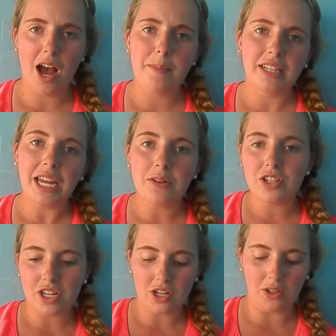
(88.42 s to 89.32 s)

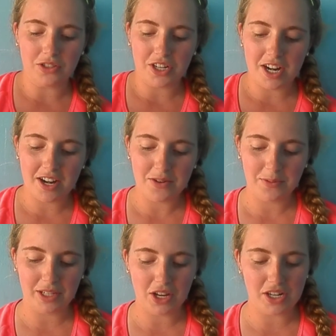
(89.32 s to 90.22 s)
Language and culture.
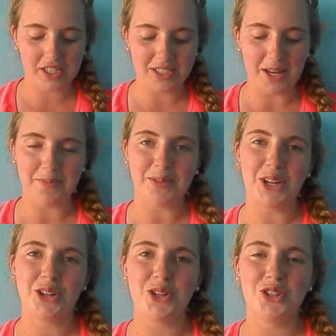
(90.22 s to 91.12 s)
We learned some
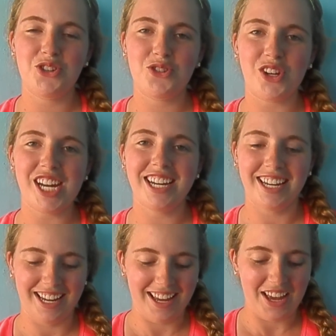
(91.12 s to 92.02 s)
tree,
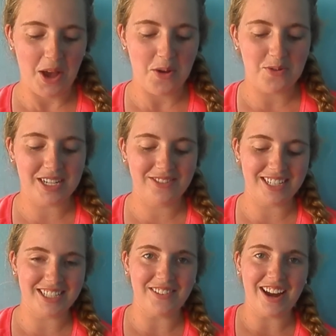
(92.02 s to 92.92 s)
which
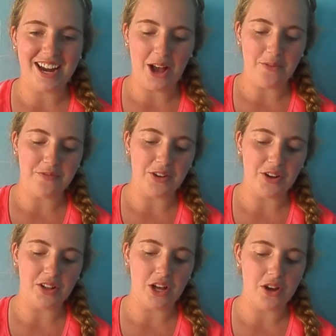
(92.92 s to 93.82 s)
was very helpful
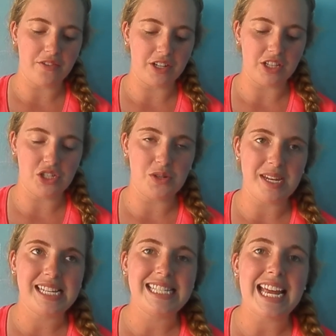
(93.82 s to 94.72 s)
over the
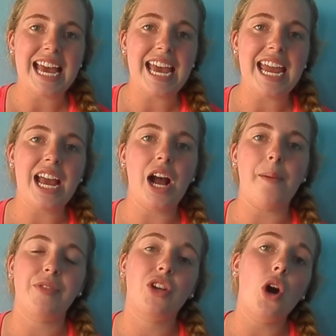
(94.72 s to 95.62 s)
two-week stay.
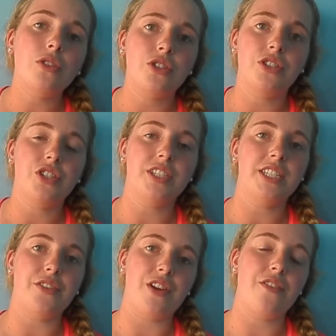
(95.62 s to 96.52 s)
The culture is just
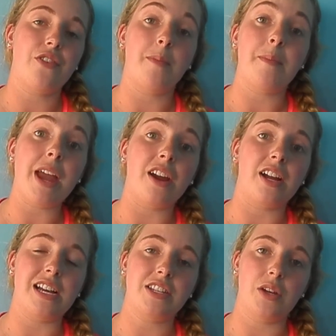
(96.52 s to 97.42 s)
different from
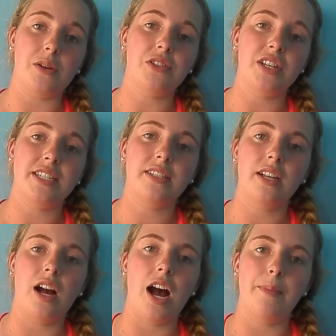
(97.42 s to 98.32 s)
America, so it was just
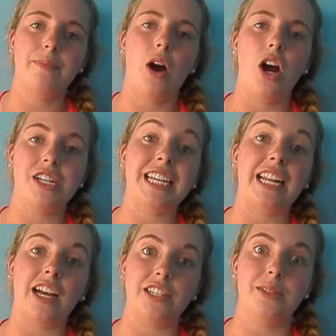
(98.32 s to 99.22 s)
hard to
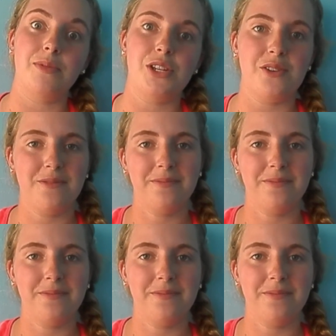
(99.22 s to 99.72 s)
get accustomed to.